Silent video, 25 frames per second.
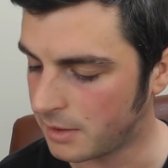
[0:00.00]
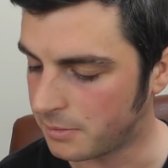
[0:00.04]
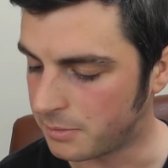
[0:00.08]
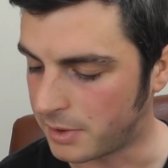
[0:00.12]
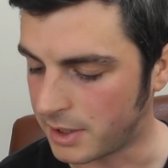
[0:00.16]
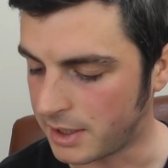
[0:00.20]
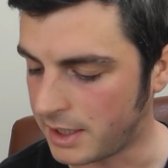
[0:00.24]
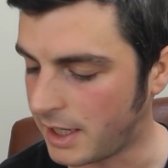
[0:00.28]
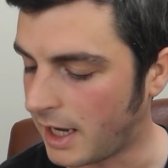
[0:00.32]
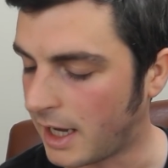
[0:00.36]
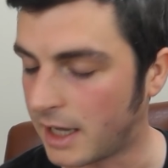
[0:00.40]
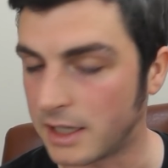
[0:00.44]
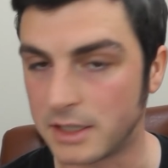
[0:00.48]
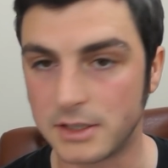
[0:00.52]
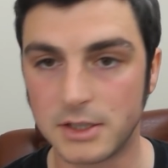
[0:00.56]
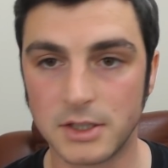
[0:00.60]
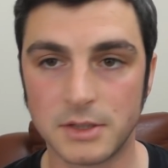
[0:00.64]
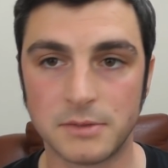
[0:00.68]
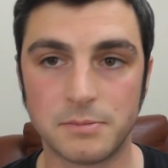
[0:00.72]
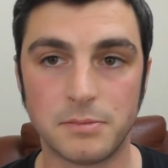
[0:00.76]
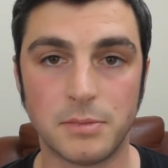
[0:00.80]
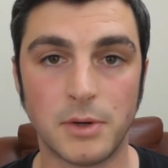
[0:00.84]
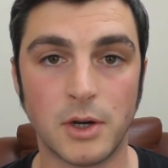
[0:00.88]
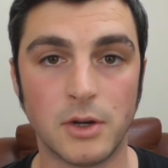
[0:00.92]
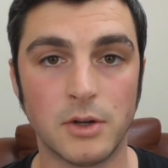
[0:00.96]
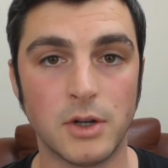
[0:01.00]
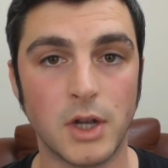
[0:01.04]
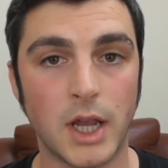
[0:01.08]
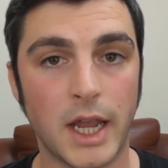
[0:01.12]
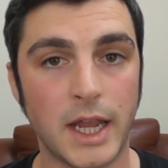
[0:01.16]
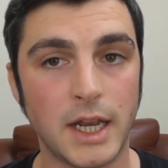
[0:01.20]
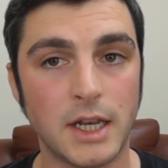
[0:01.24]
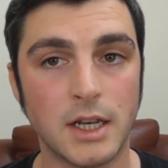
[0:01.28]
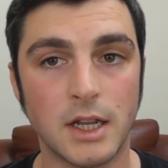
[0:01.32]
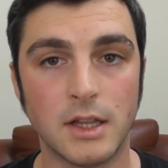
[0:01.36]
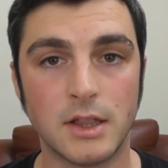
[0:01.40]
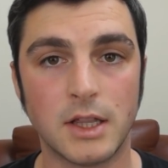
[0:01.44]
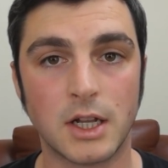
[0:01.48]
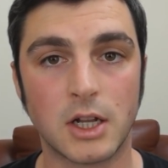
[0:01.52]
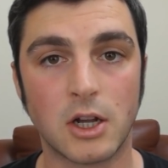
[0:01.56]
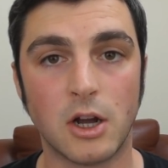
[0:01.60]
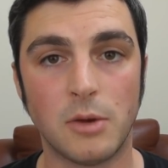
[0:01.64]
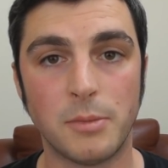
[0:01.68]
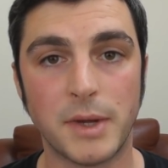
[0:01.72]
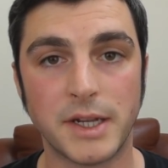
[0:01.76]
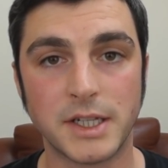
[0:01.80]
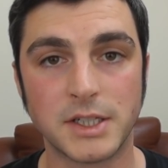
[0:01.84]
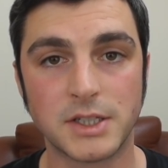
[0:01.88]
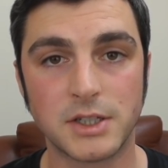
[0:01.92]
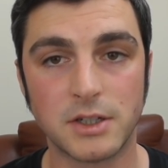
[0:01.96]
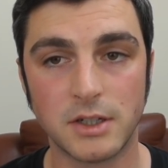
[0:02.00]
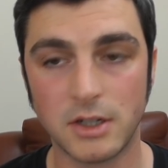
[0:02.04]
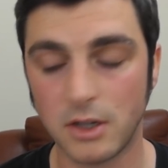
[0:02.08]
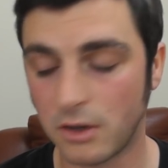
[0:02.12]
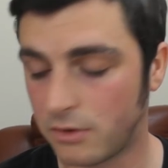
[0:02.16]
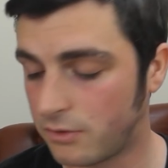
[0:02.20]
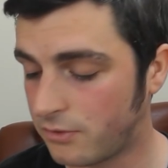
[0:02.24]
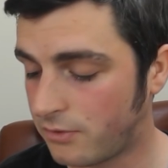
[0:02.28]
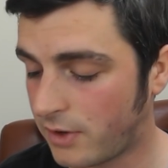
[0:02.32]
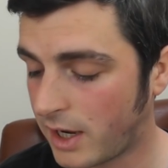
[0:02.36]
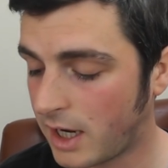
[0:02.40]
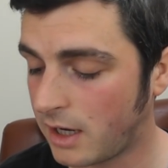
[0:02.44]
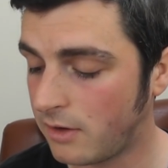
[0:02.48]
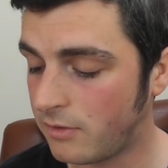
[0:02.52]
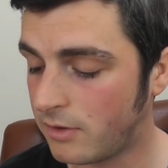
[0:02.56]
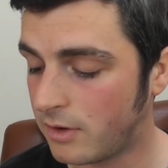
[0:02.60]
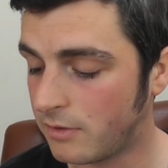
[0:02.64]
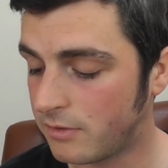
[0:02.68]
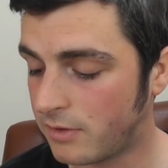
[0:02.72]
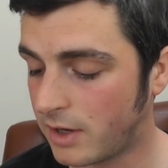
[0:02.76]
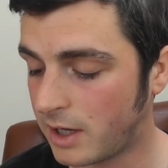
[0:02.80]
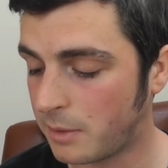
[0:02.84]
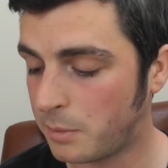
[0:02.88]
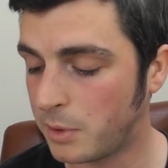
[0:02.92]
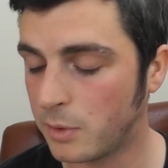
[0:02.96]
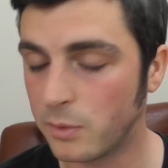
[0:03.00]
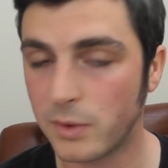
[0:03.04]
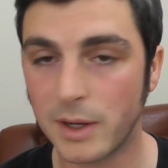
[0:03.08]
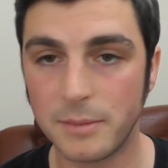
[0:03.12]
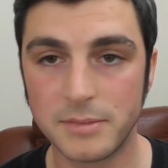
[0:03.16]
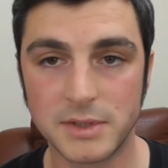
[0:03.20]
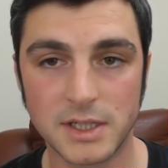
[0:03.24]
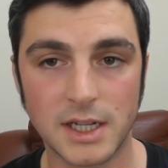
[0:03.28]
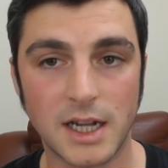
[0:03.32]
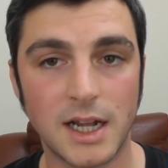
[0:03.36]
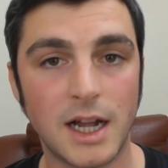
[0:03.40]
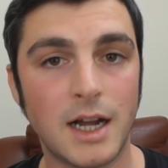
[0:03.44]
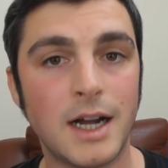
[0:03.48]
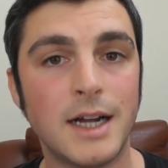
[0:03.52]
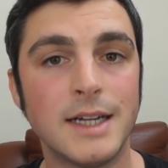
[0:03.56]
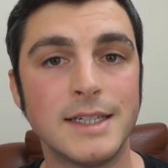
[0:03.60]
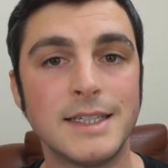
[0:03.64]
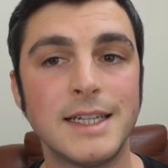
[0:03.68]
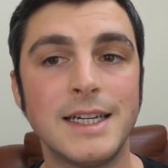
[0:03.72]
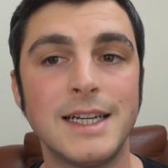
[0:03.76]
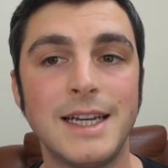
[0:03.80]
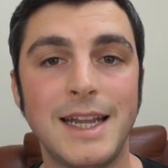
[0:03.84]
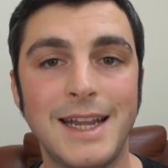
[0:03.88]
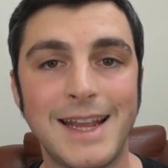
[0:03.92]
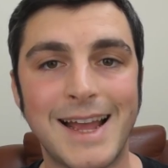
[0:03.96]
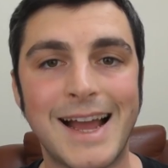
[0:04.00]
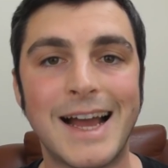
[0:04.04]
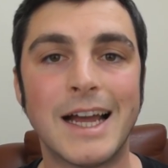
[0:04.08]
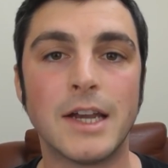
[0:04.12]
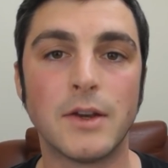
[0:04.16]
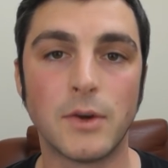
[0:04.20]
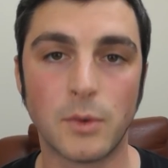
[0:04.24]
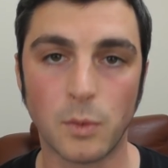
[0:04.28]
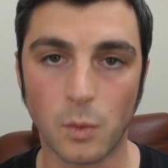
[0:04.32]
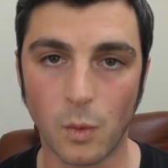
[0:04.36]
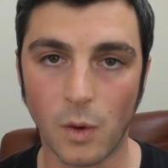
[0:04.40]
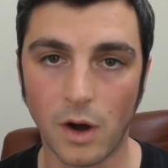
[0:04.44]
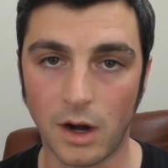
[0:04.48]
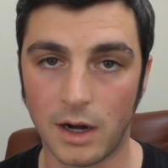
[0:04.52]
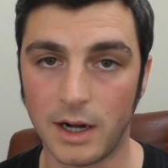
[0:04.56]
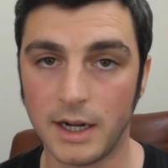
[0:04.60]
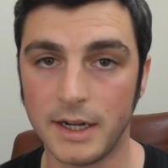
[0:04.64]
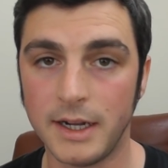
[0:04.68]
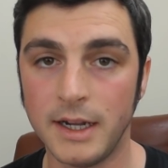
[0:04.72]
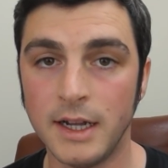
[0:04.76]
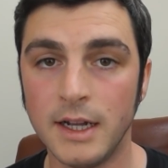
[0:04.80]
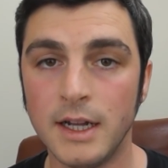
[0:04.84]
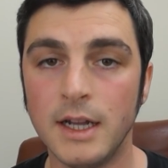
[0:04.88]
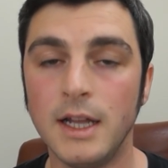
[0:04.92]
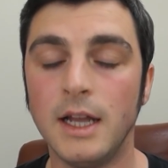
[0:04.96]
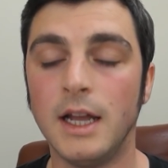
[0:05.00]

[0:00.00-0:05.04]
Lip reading: But yeah, just put in the comments your favourite vaping website, ideally, and why.